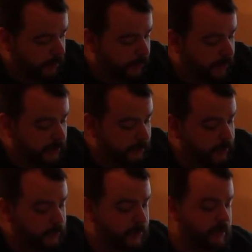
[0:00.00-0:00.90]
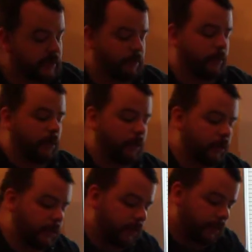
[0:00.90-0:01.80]
Because I'm using the
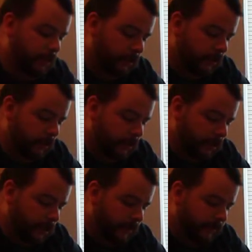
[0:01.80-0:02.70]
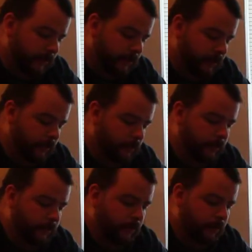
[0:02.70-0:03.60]
smaller of the
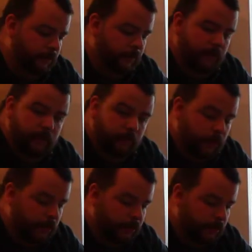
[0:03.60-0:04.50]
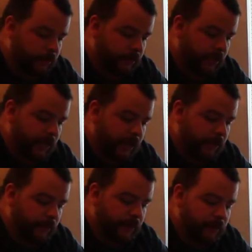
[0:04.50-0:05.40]
2 of the washers, I
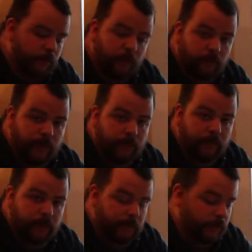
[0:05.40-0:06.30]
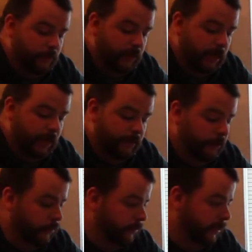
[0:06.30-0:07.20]
don't think it's going around it, it's going on the
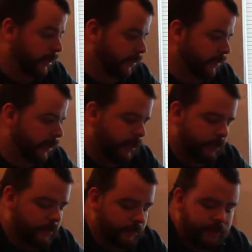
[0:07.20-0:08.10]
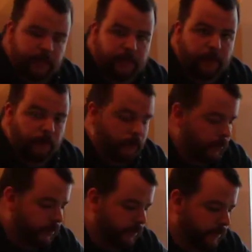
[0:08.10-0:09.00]
tube itself. So this may work
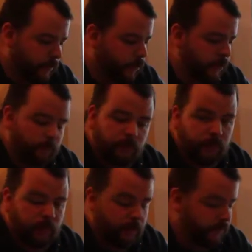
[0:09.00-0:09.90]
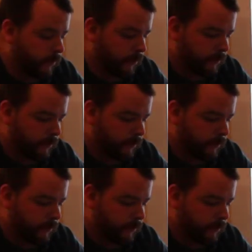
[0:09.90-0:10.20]
for what we want it for.